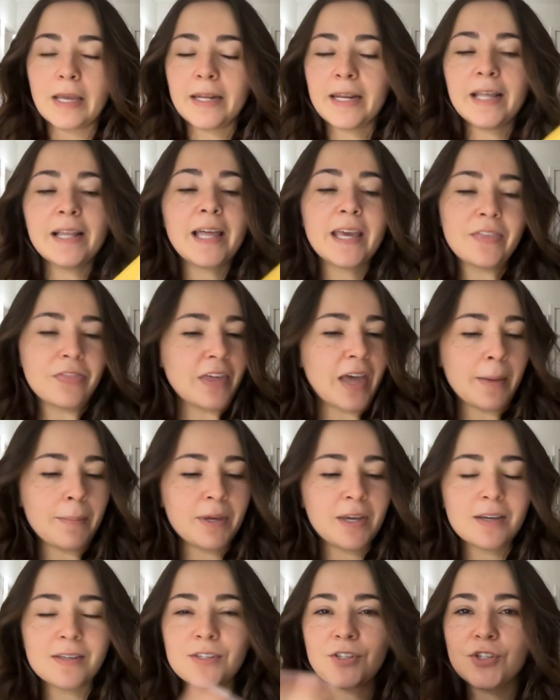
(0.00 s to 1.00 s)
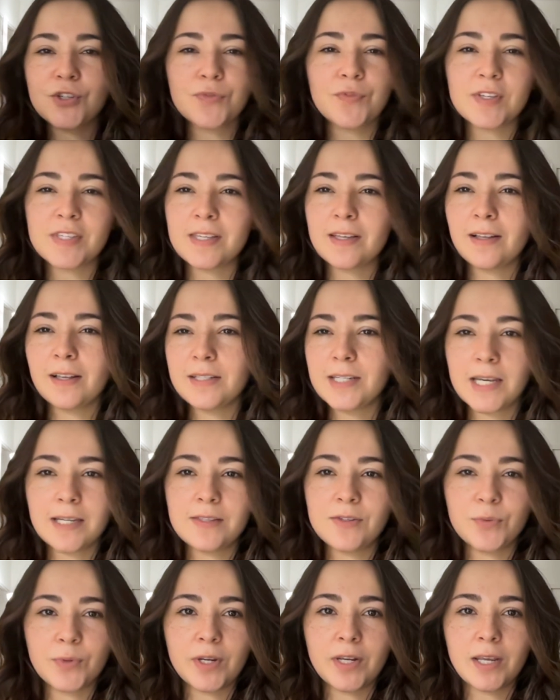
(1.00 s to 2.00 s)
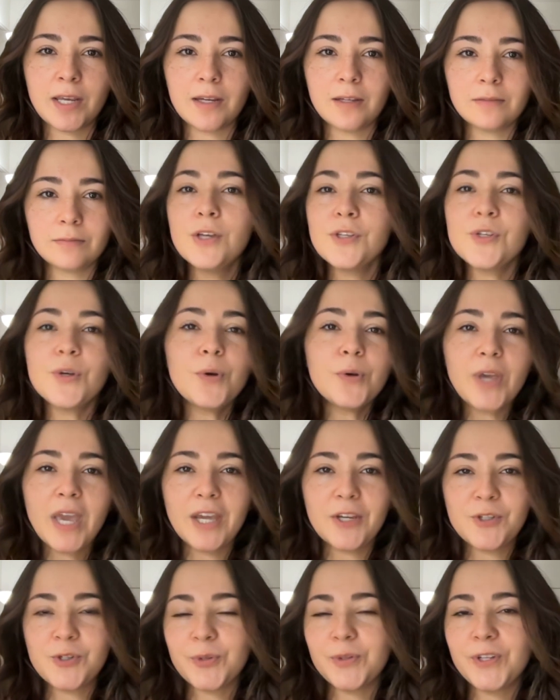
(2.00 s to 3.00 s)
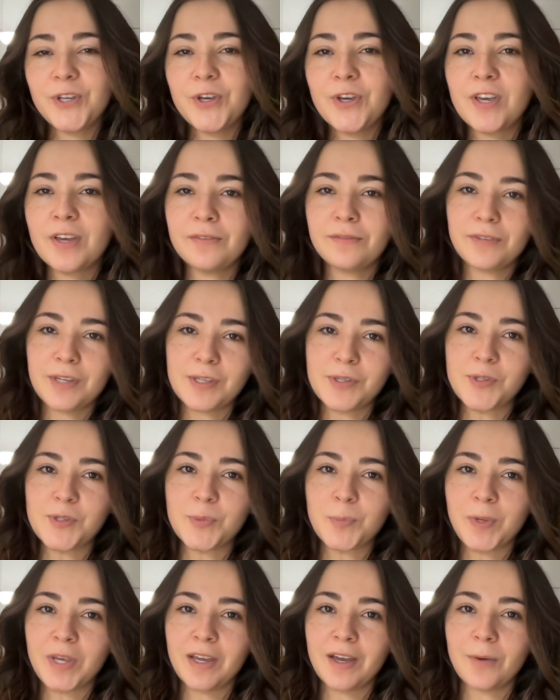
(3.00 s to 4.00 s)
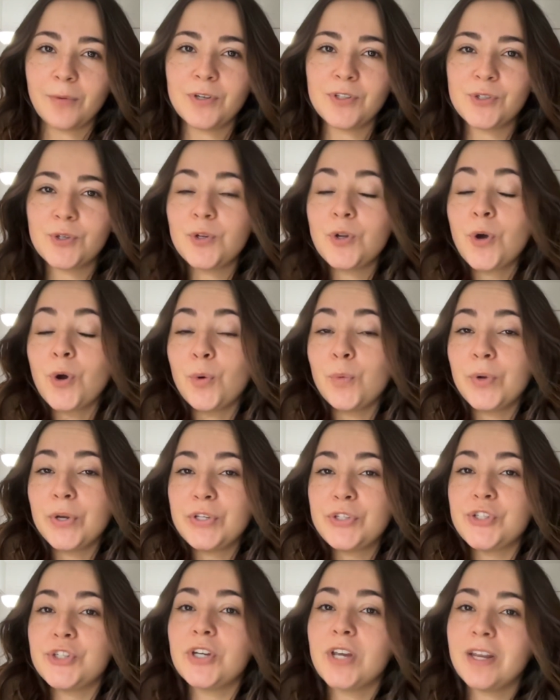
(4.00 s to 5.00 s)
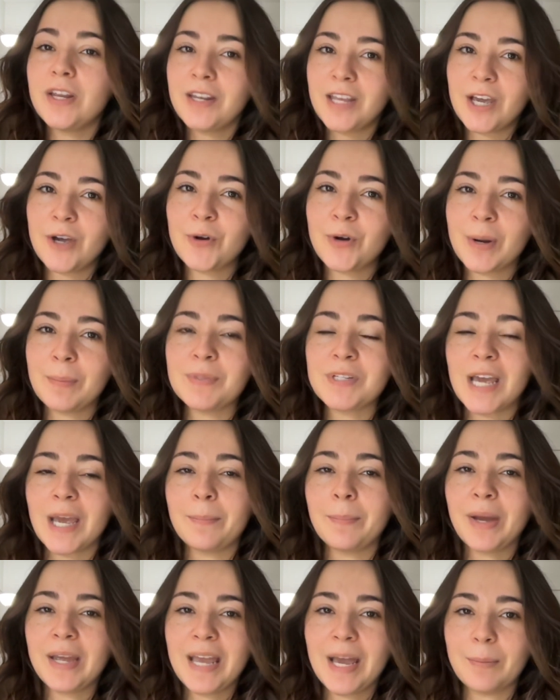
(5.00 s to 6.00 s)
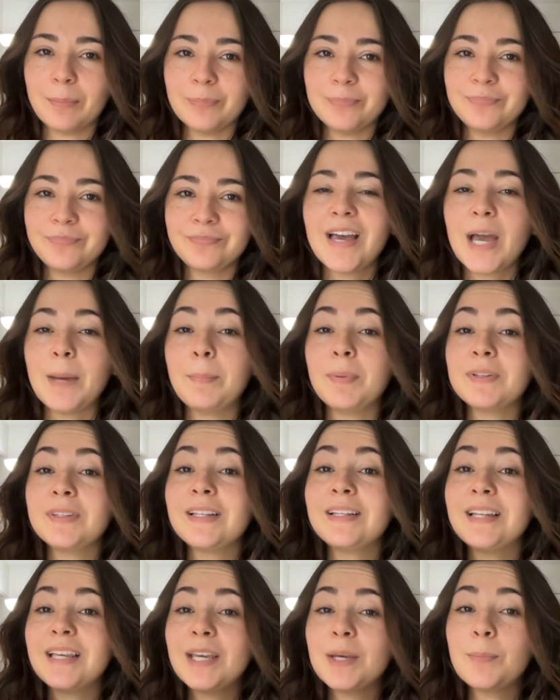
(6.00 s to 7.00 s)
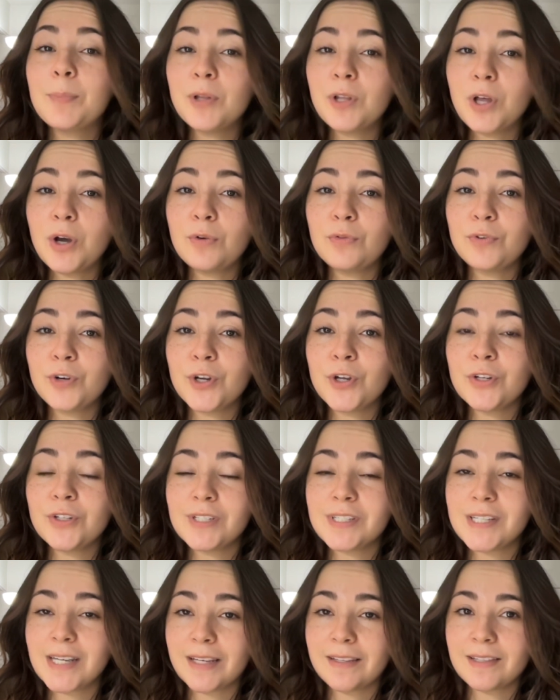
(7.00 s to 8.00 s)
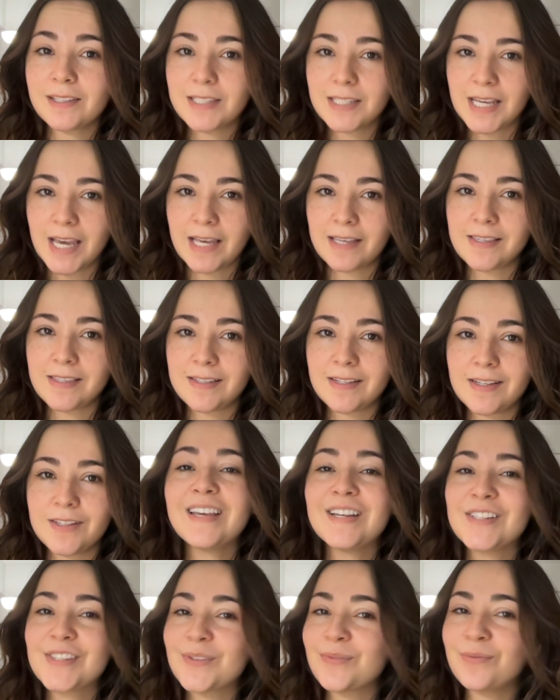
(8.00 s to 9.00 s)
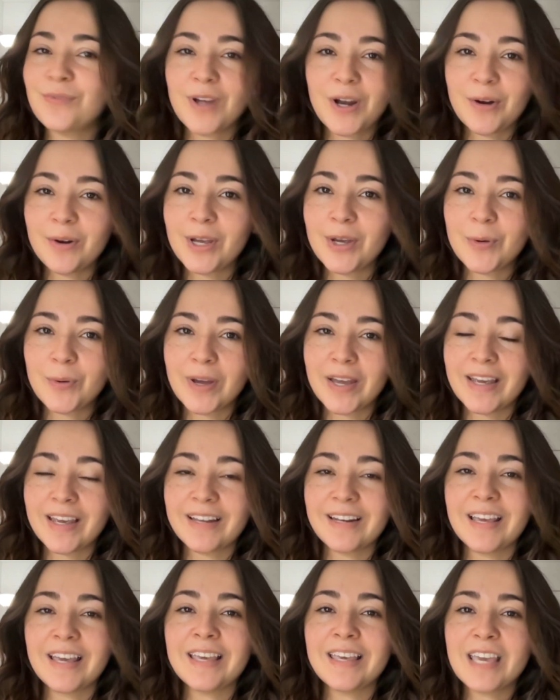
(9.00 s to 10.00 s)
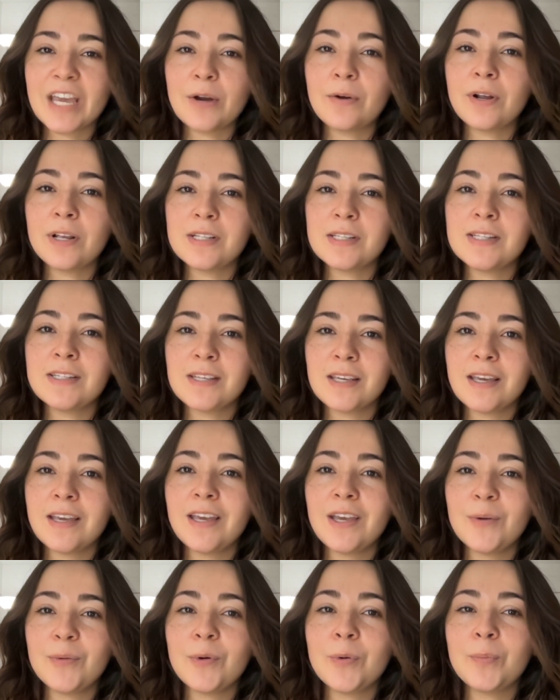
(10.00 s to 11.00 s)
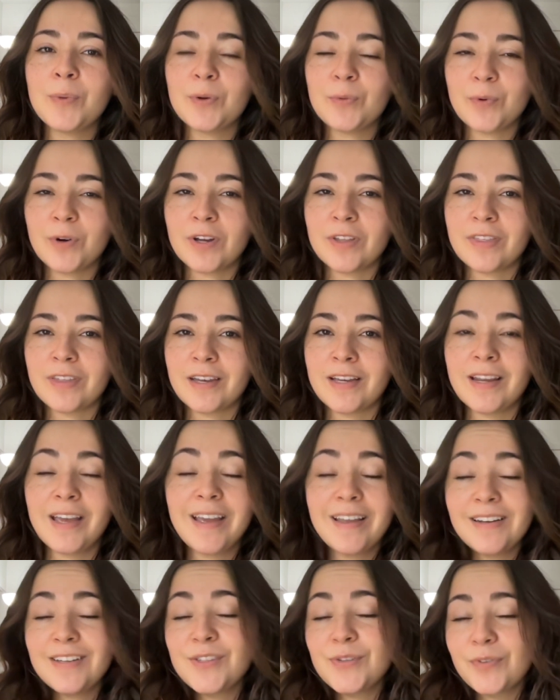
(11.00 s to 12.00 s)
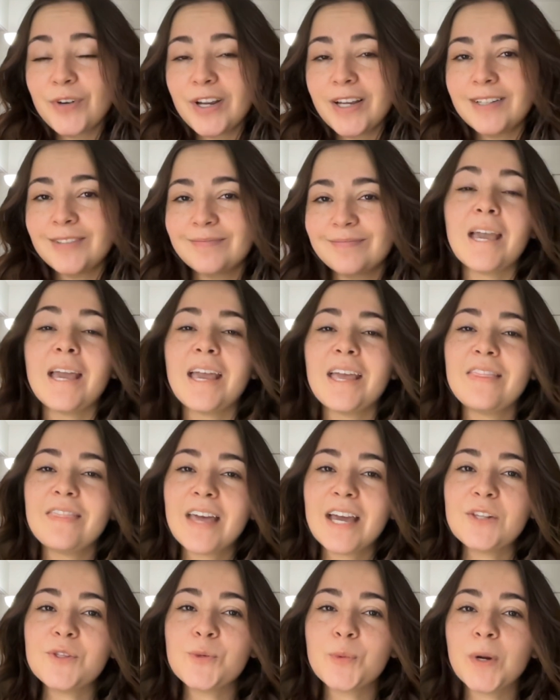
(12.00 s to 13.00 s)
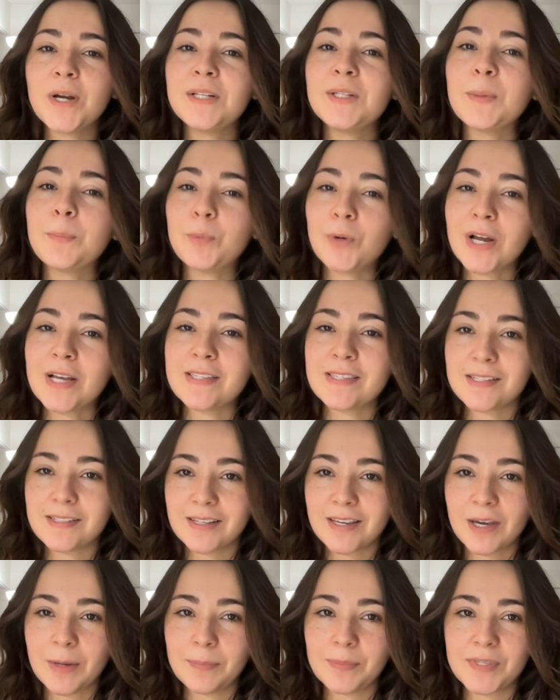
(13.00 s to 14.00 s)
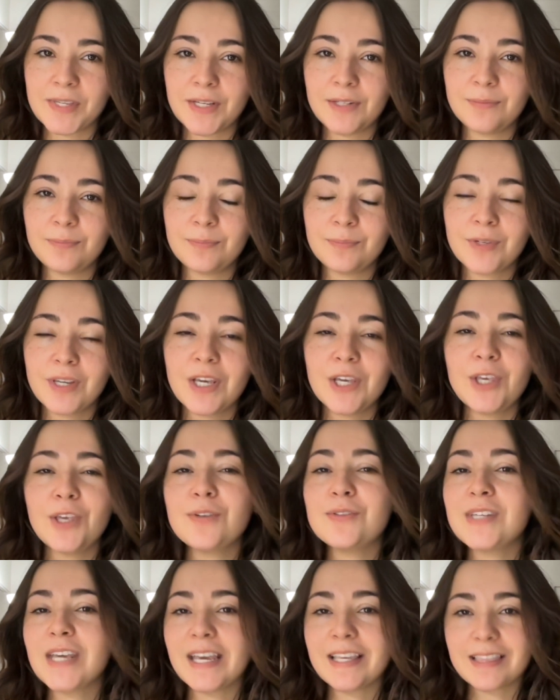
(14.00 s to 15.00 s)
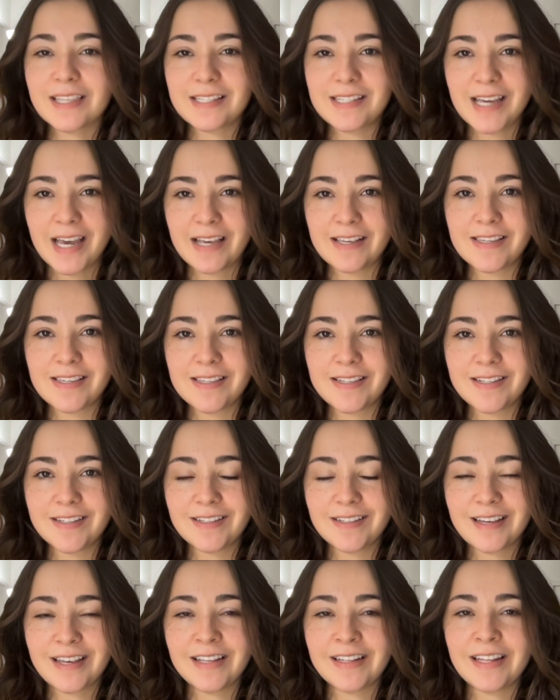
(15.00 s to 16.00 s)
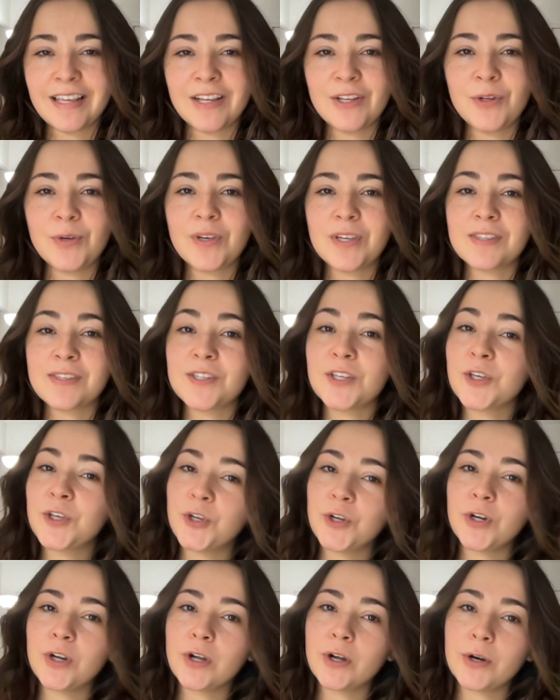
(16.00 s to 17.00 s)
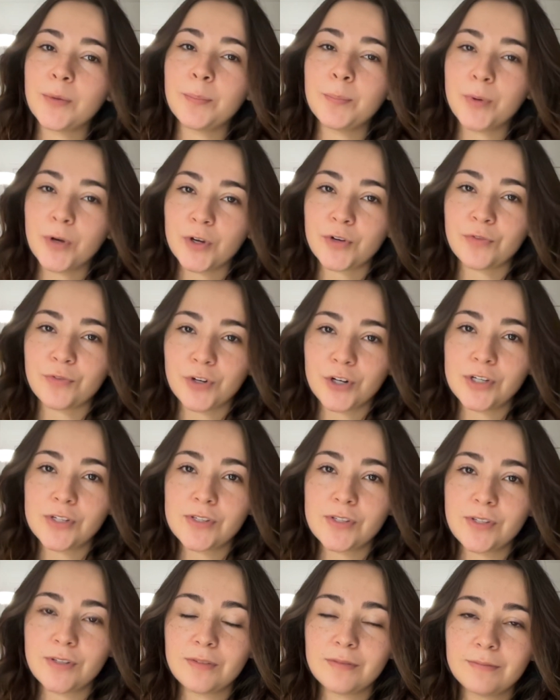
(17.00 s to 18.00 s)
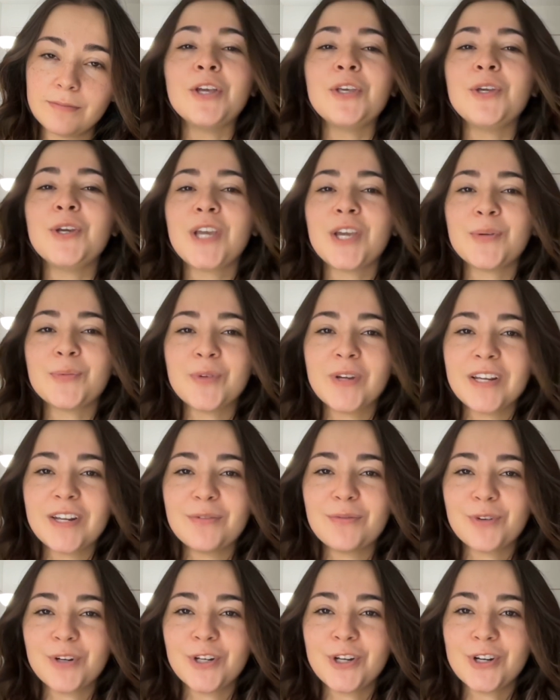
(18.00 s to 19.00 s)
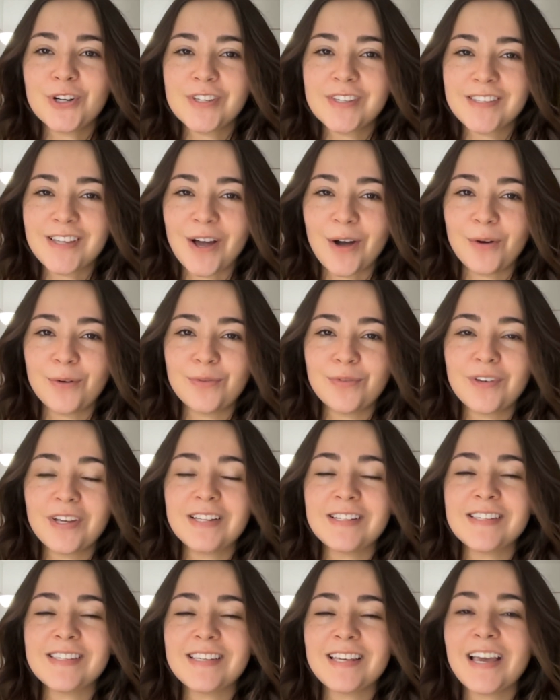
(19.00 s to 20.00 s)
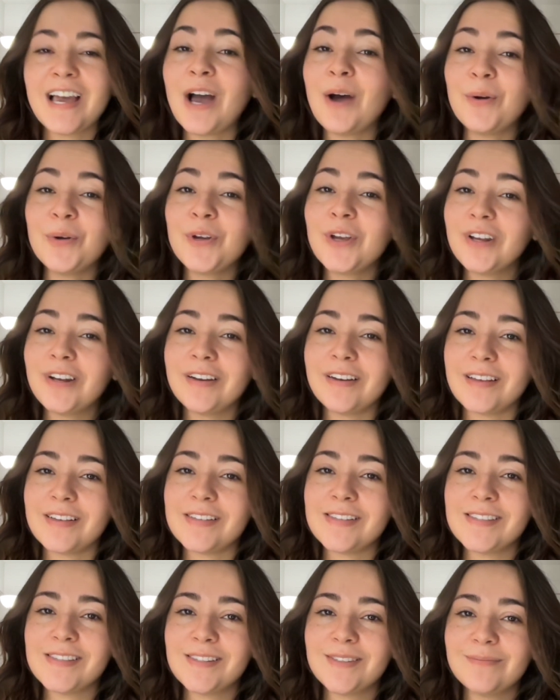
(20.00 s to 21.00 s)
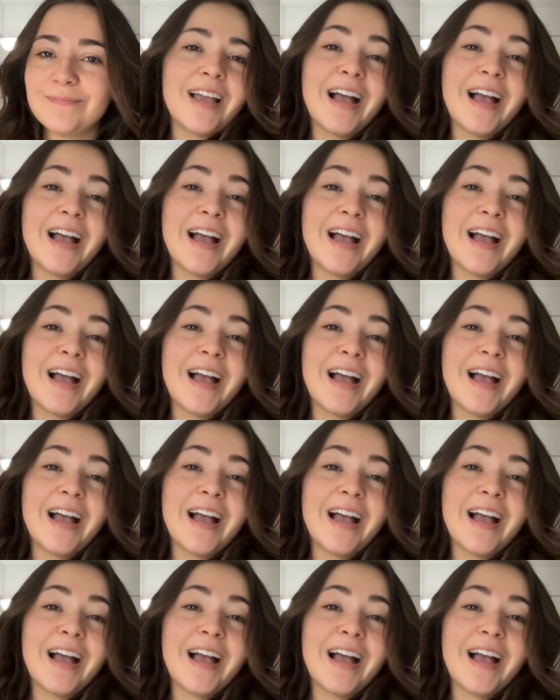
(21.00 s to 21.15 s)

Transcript: And I like that because it just facilitates reading. So okay, Julie, you convinced me. I want to know which Enneagram type I am. I put the link below for you to take the test. It's very quick and I guarantee it will be worth it, and it's free. And that's where the present comes in. You take the test and then you can secure your book first. You can read it for yourself and see how good it is.